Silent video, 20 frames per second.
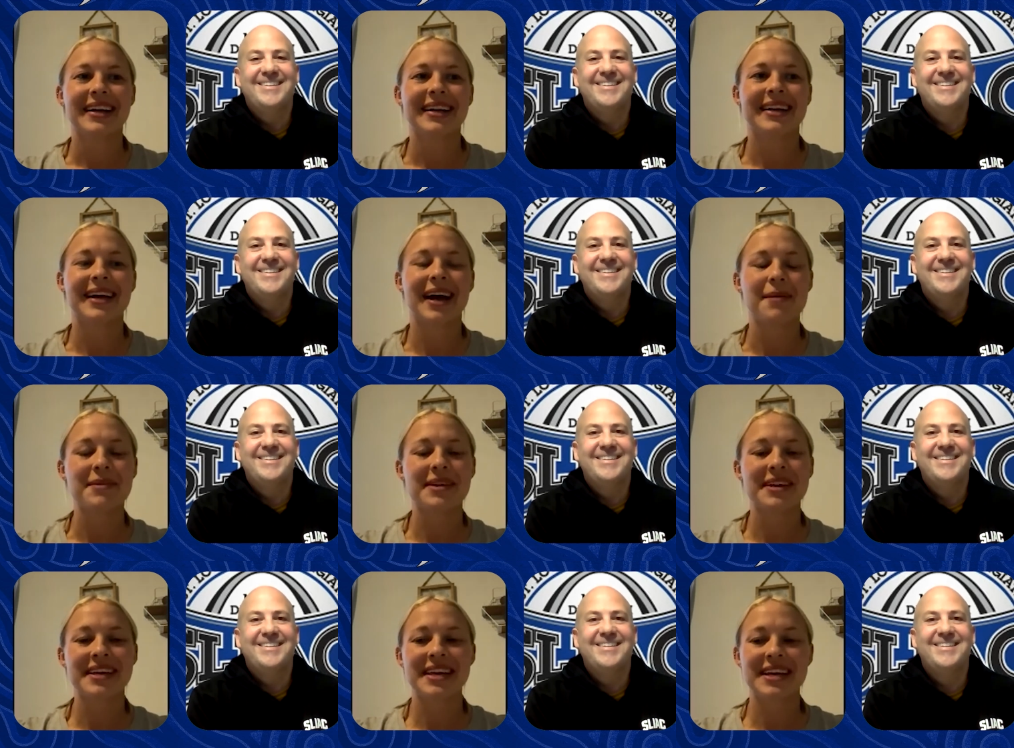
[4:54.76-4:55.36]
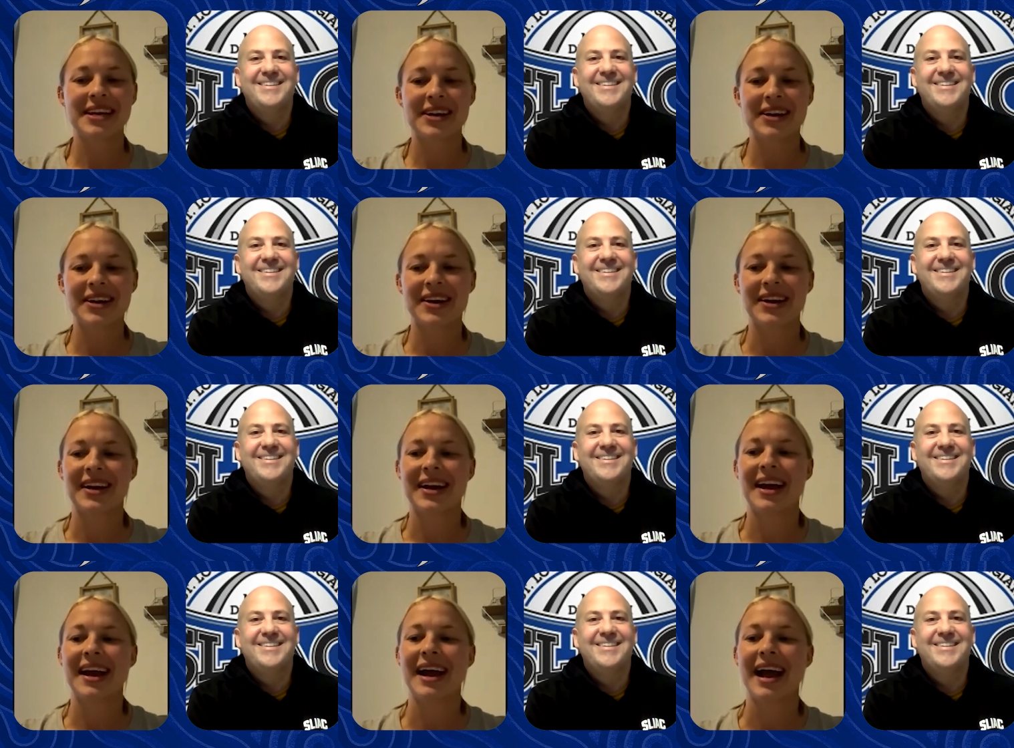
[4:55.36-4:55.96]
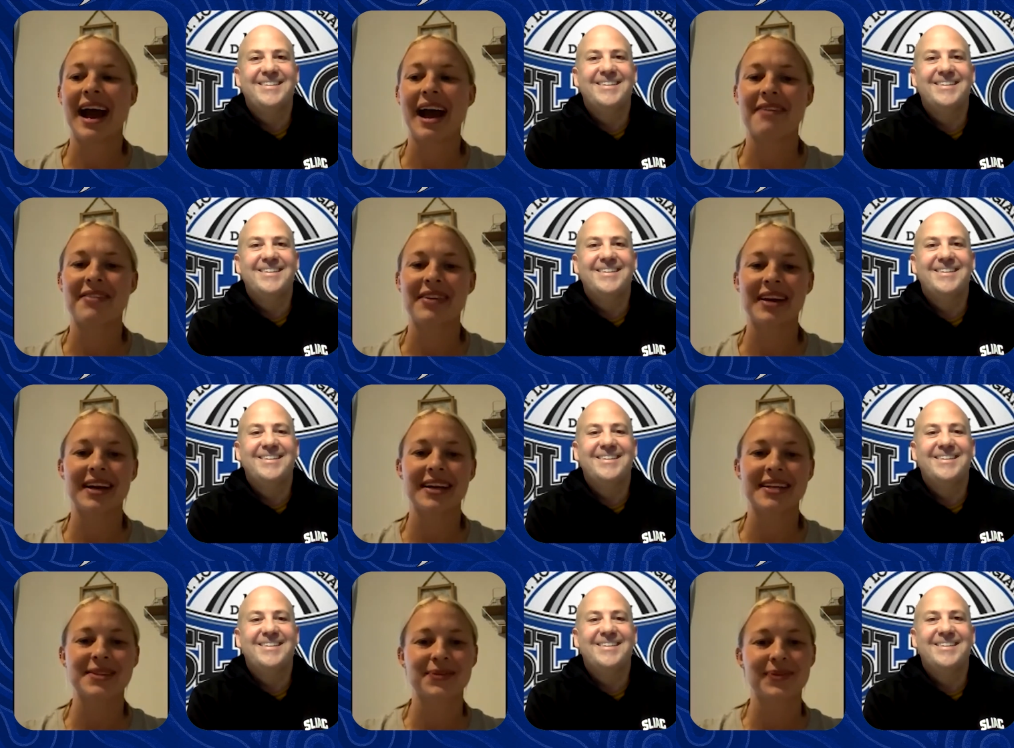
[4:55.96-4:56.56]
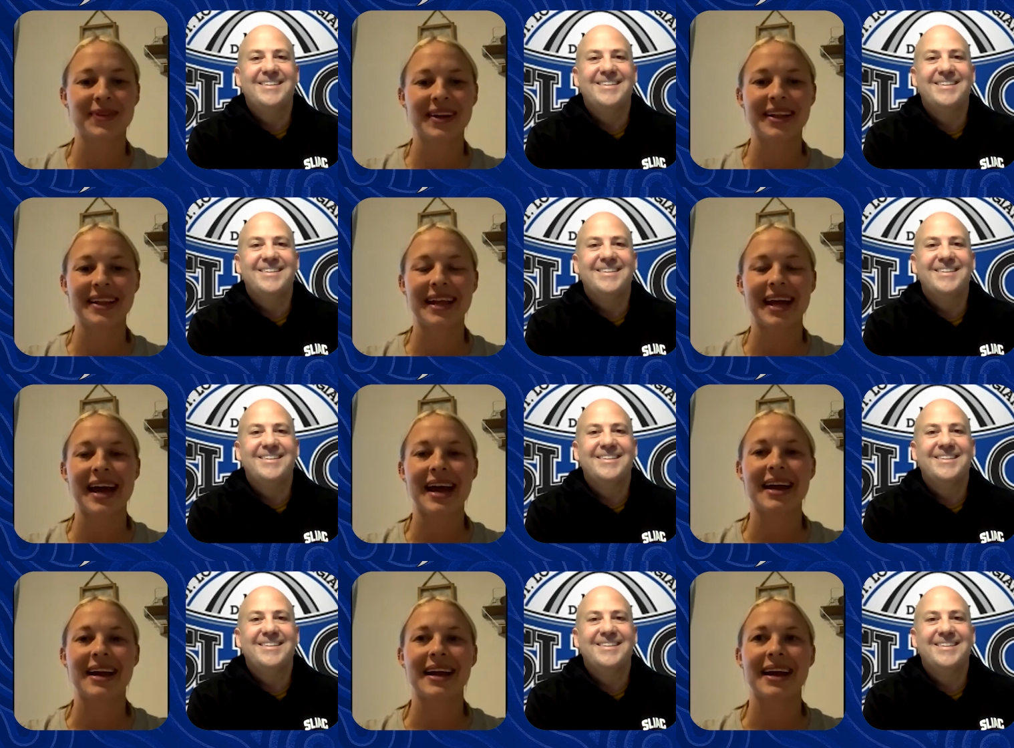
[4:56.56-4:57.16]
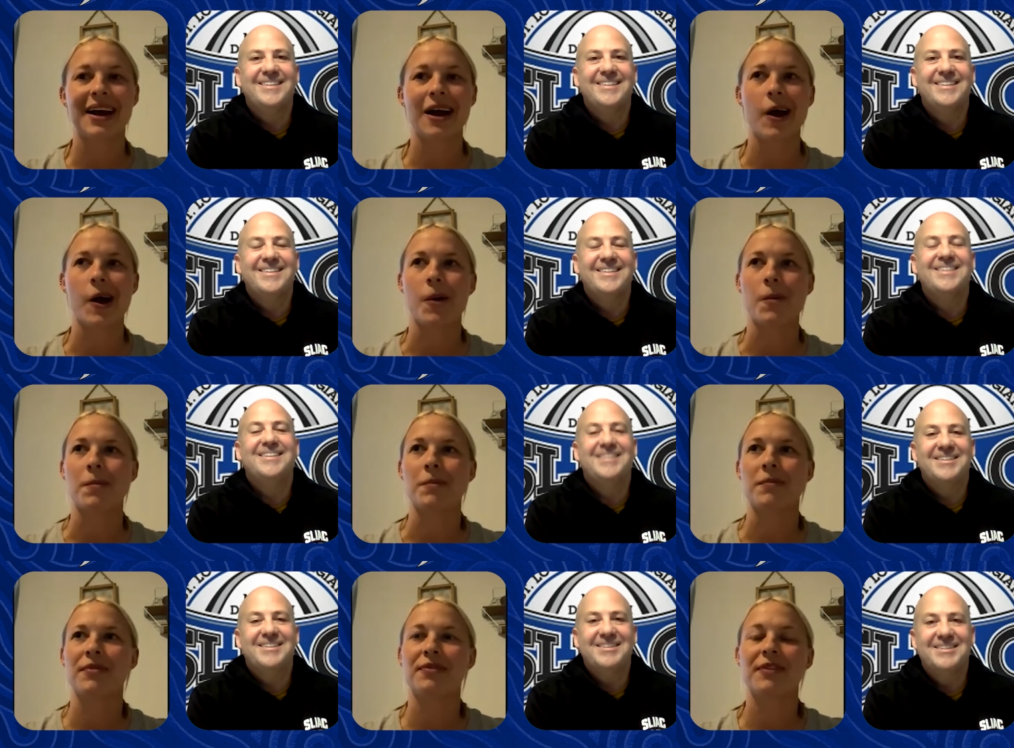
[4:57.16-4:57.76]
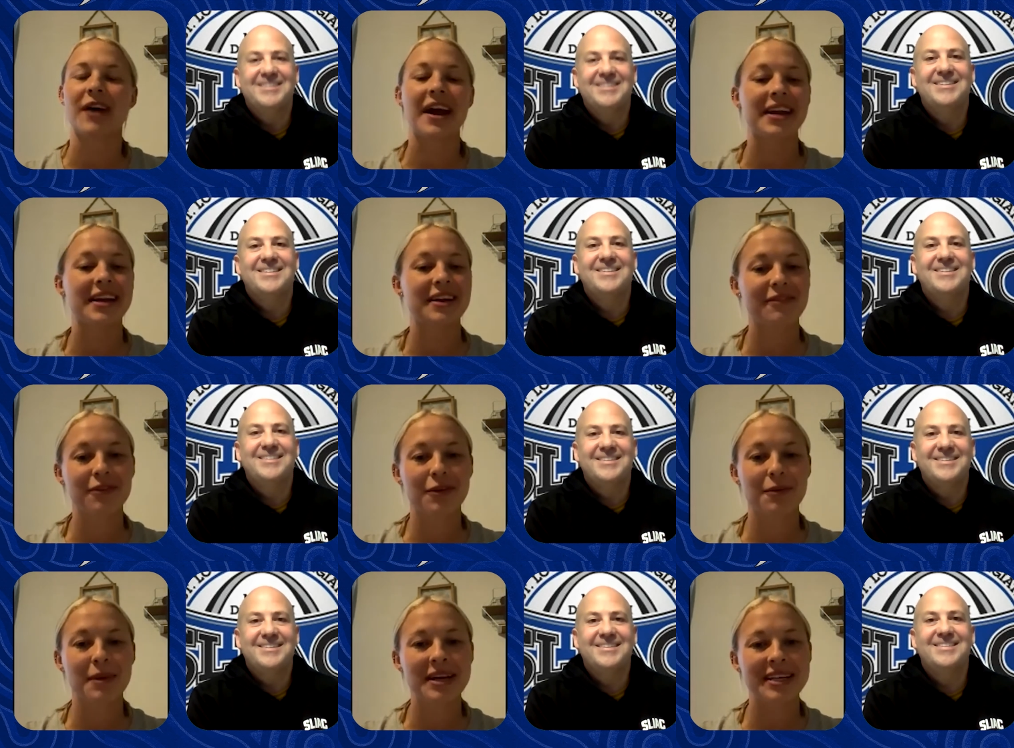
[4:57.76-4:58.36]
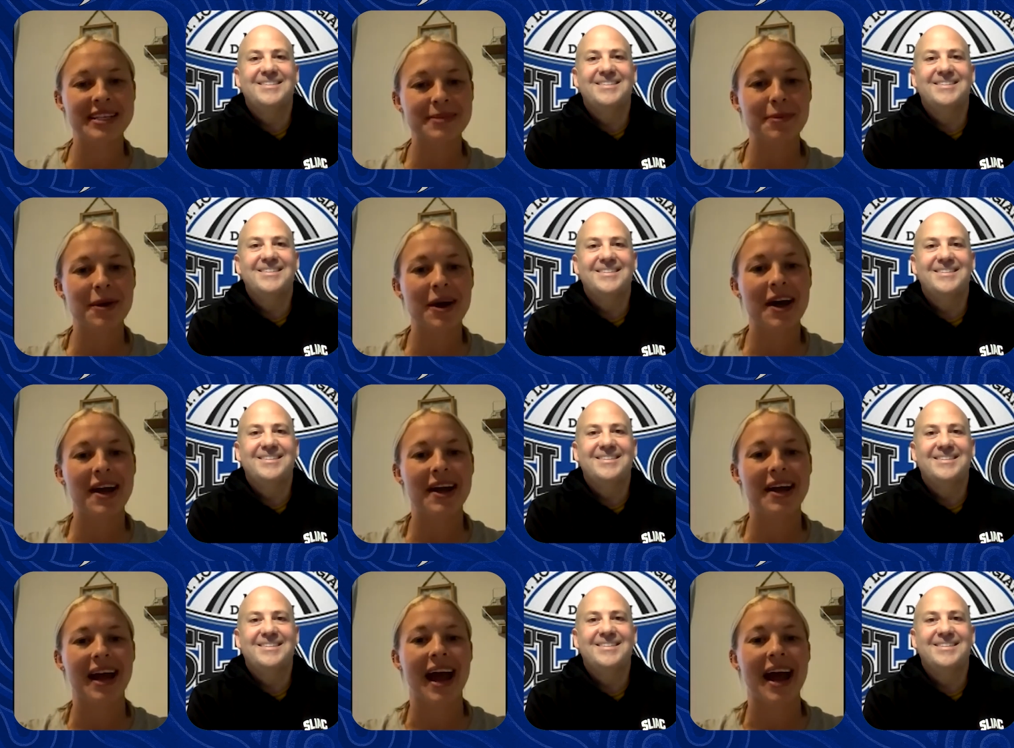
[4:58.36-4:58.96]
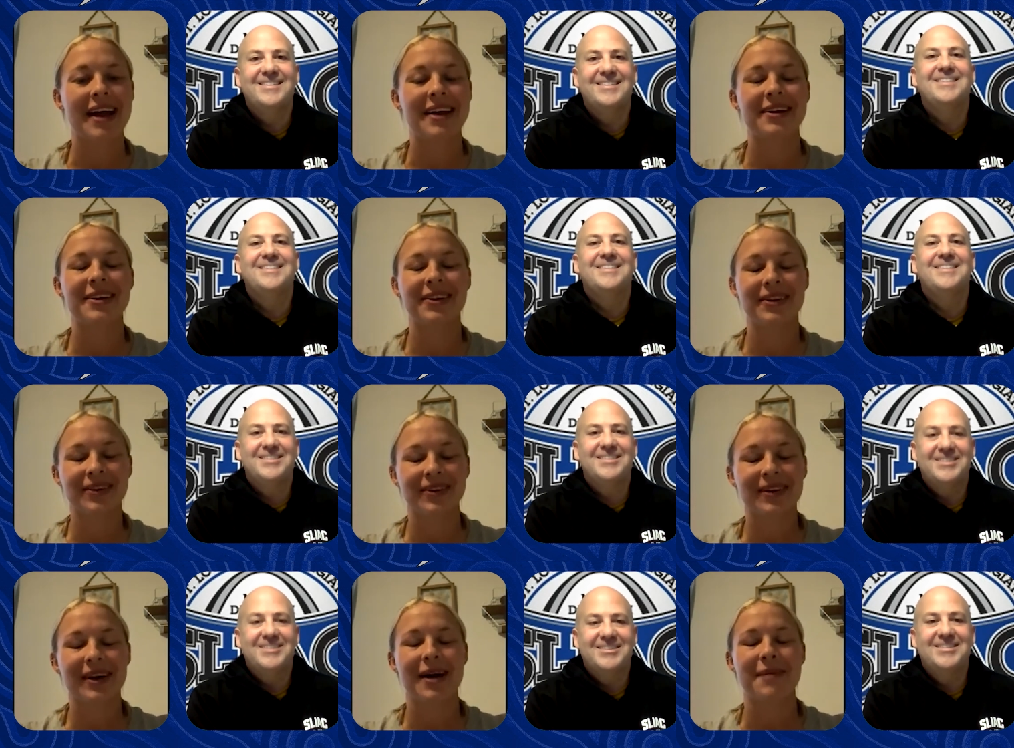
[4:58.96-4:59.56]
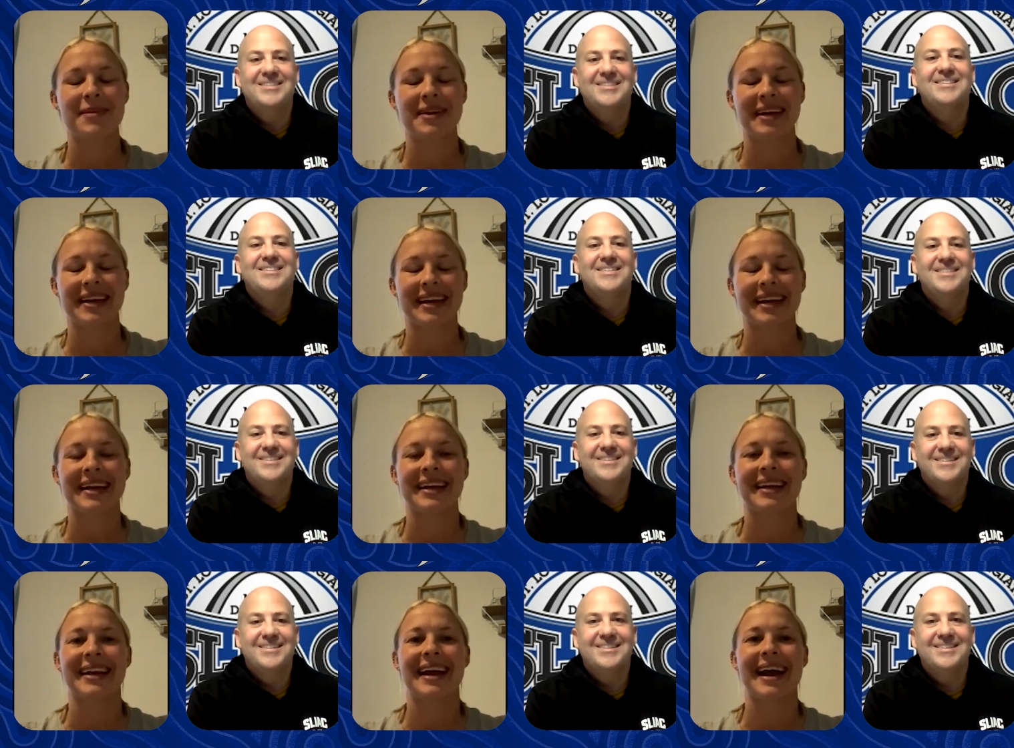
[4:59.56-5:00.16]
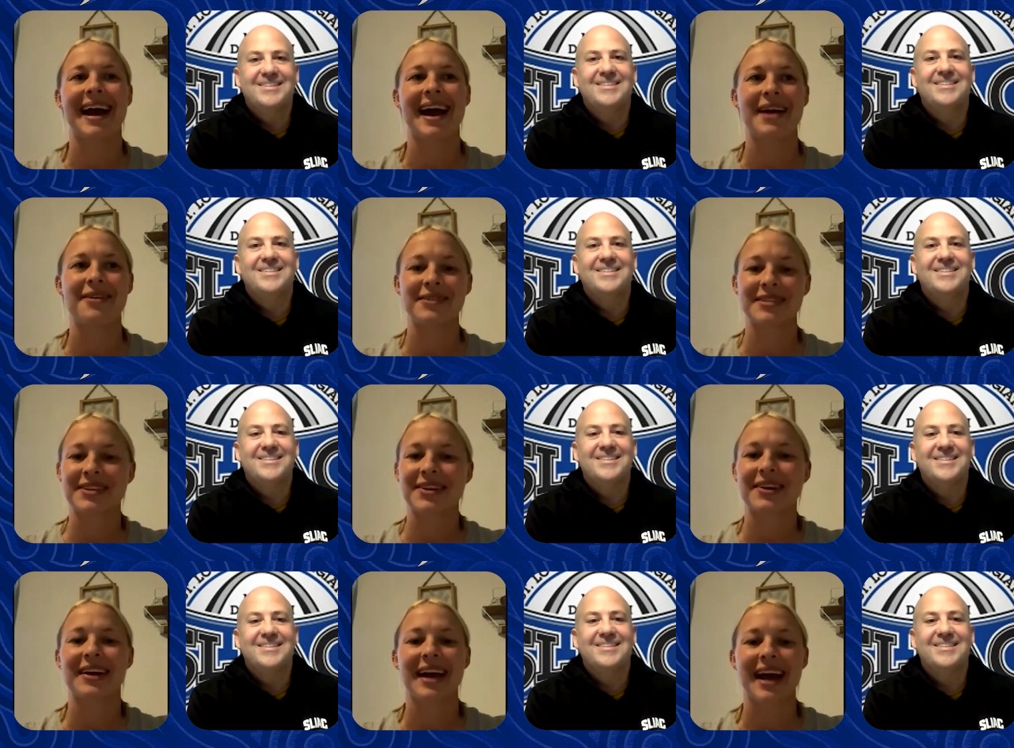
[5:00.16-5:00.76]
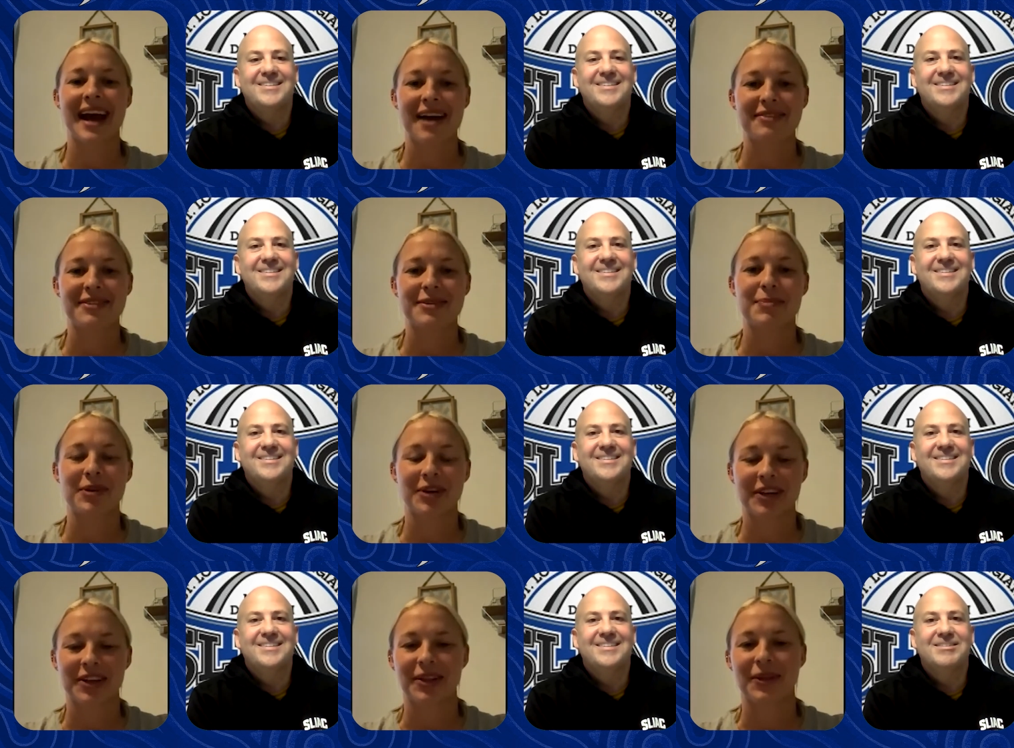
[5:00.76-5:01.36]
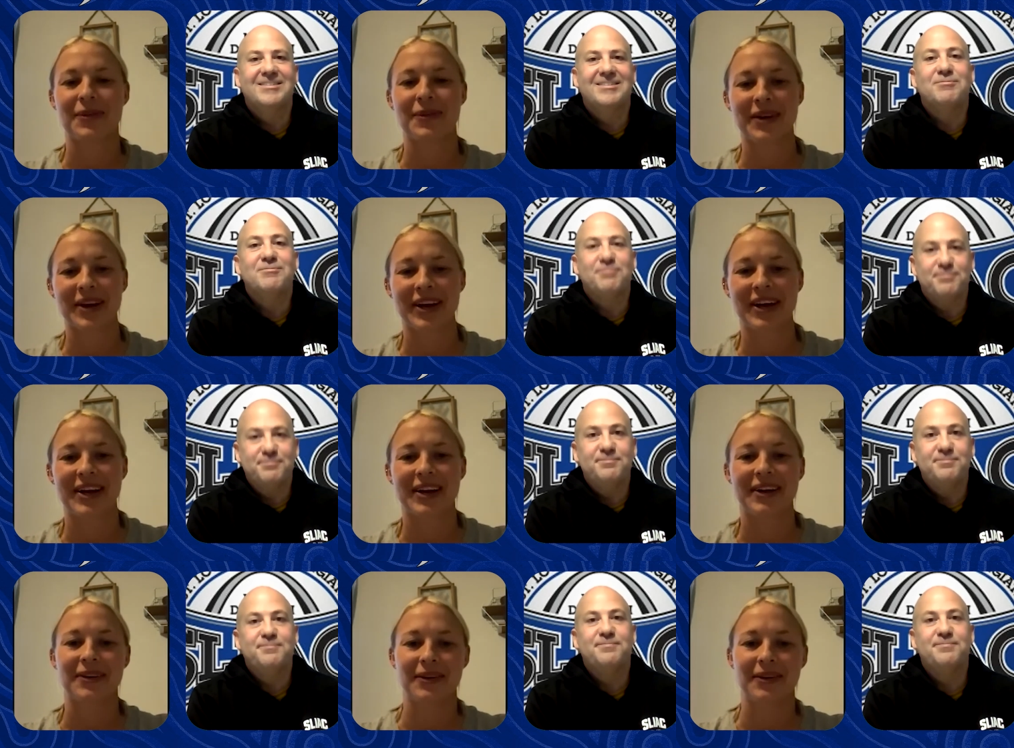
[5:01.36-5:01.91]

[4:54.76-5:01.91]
Speaker 1: coming here, having us win that, um, fighting for my spot, I knew coming in, I was going to have to put in the work in